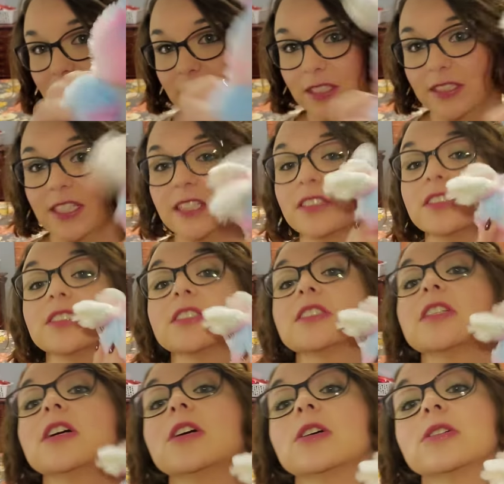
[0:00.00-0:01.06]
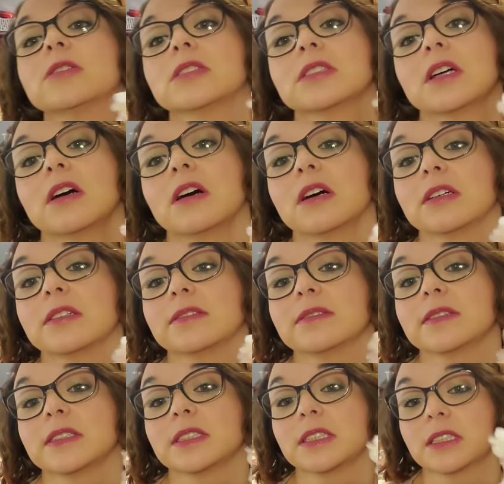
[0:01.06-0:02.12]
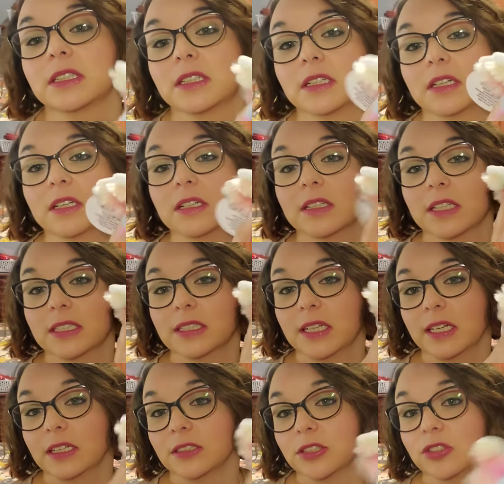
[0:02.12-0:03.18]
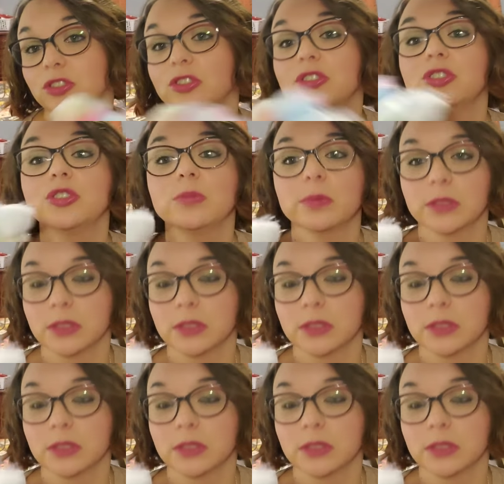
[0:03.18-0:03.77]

cute. And they're so soft. Like they are super